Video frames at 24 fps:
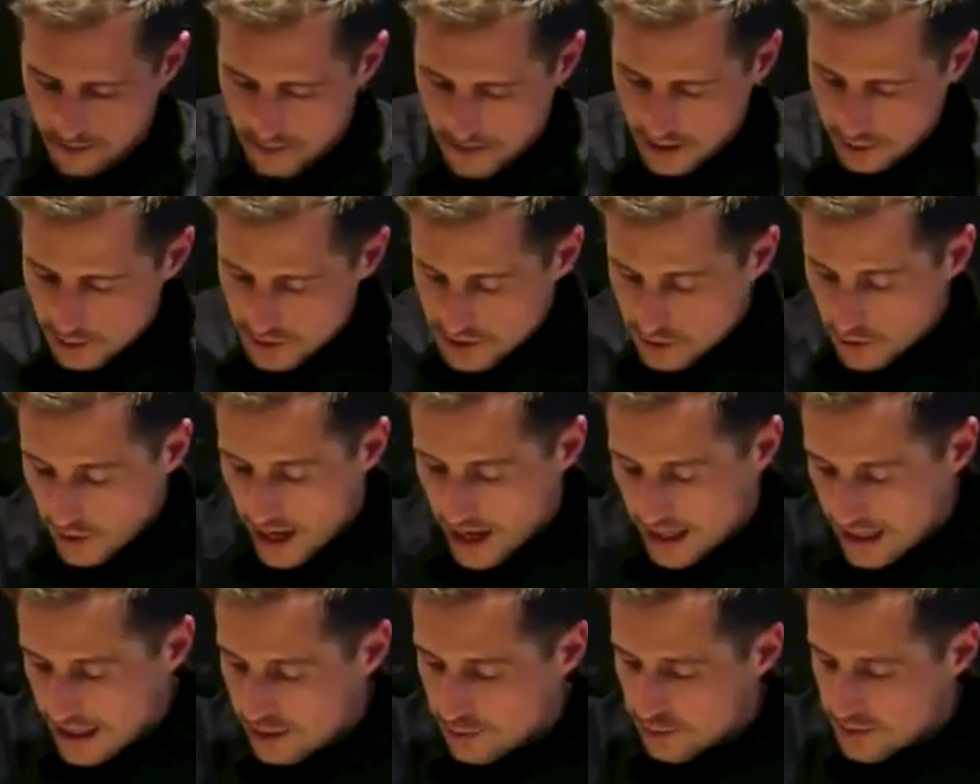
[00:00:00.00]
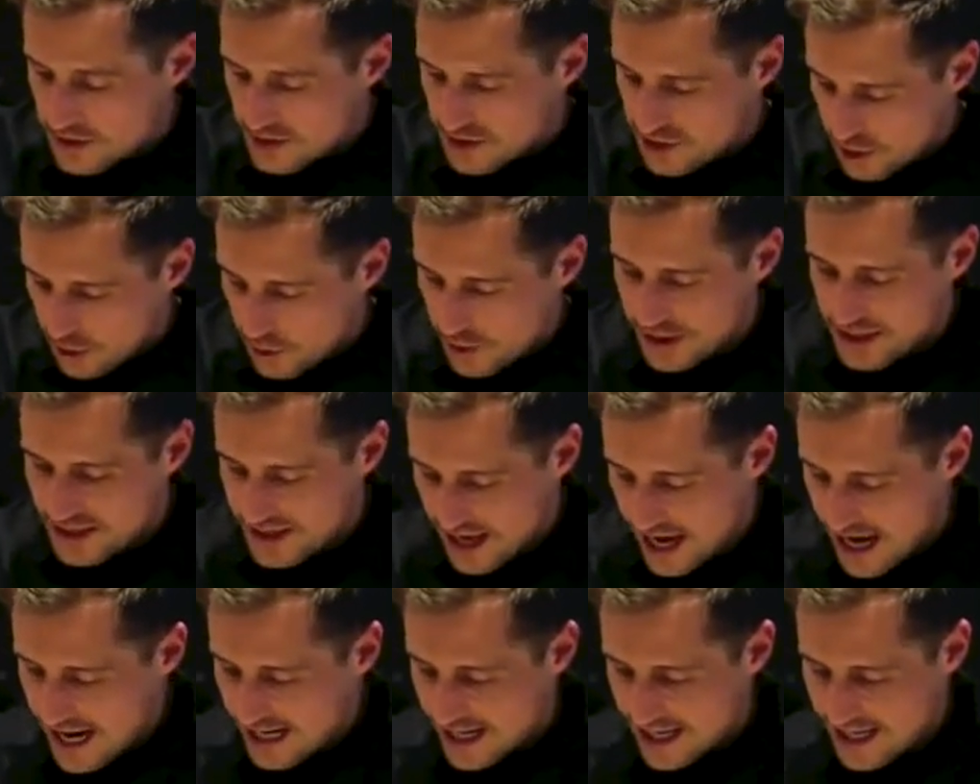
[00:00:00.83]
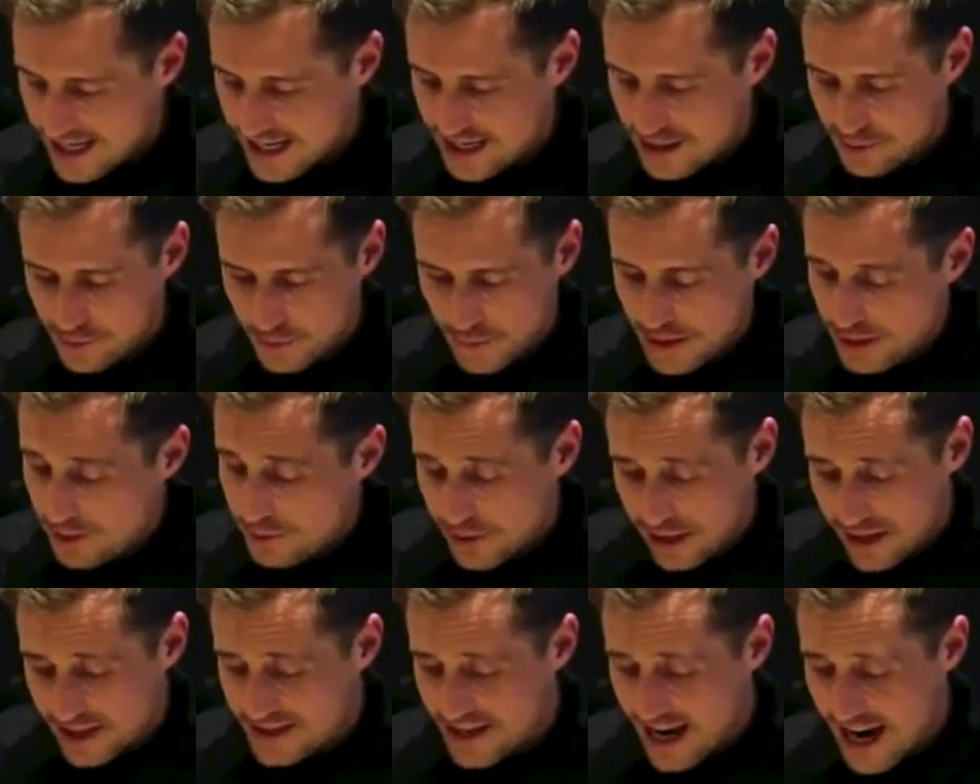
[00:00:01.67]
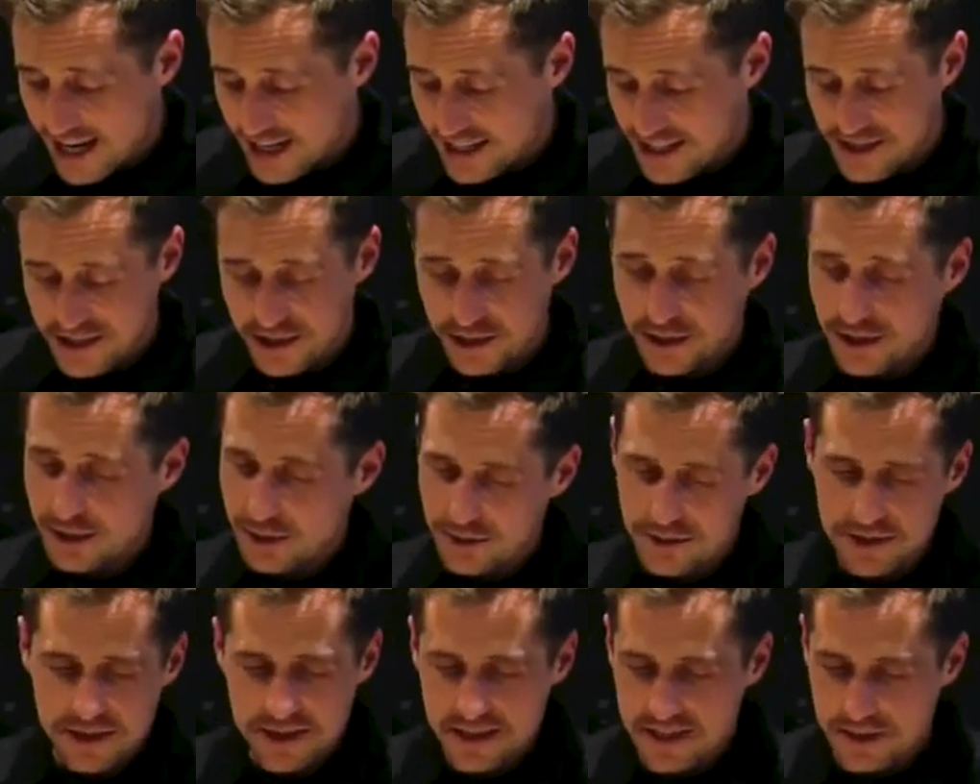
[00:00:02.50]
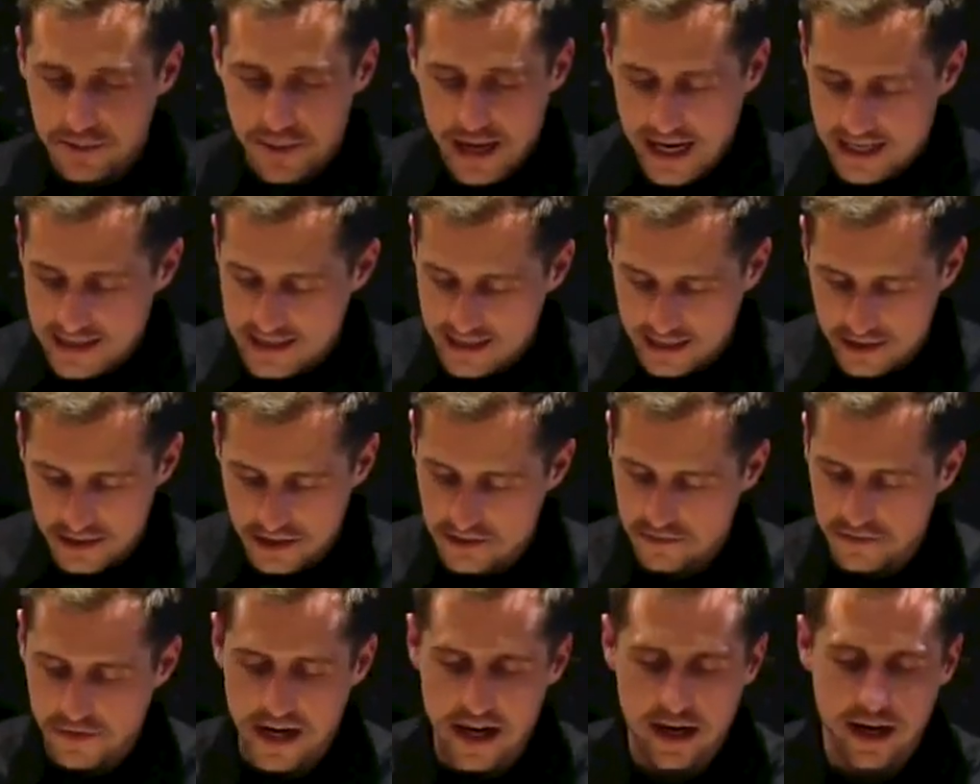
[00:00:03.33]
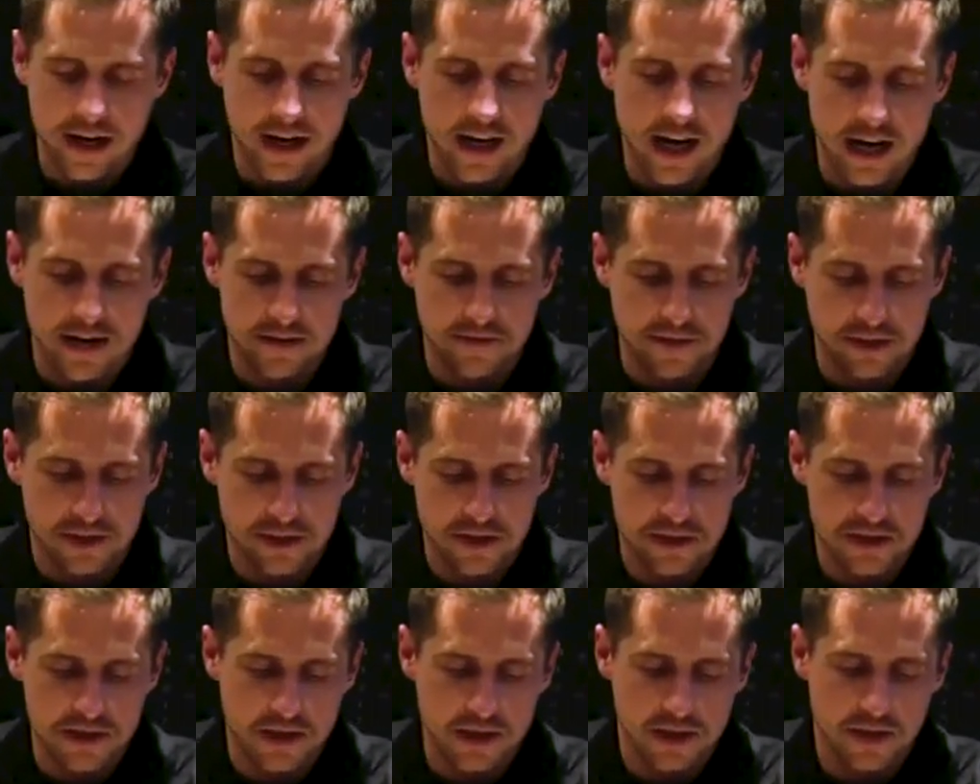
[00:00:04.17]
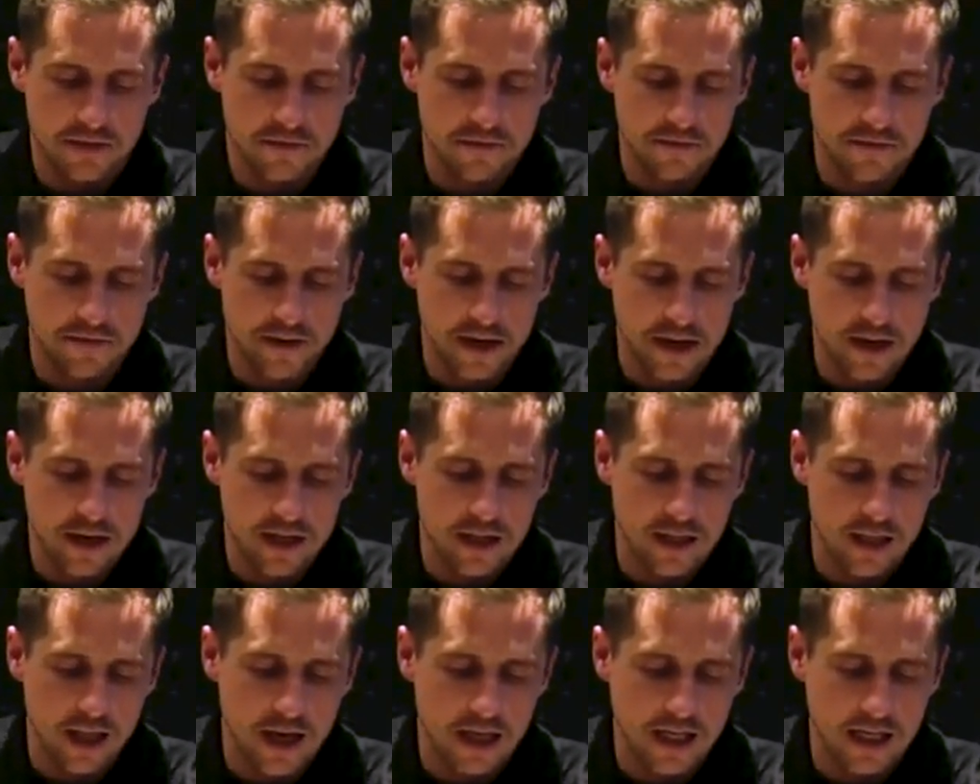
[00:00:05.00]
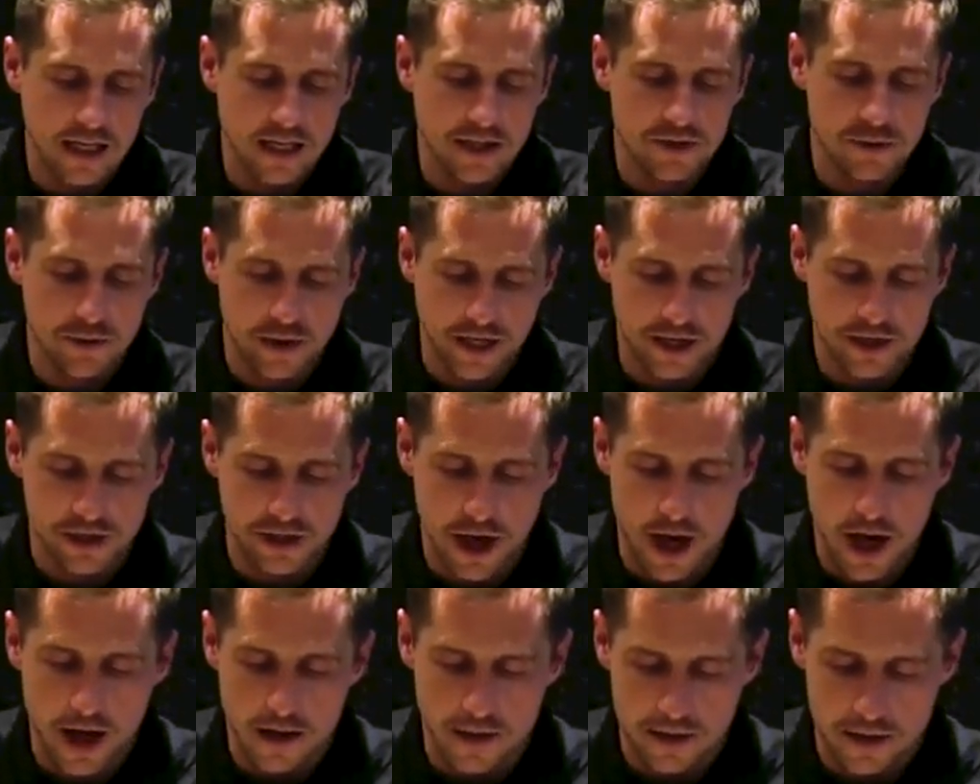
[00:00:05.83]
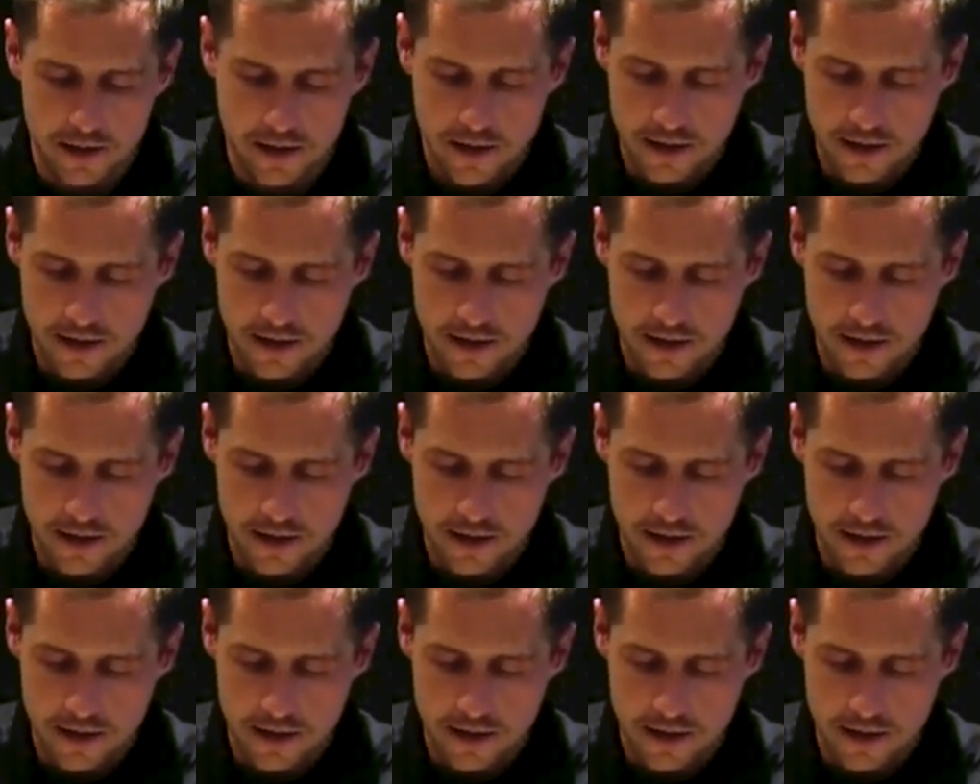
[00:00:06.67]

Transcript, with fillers: But it was great. He was so excited, and we were excited too. It was just amazing. Just very kind of a just a very lucky trick shot.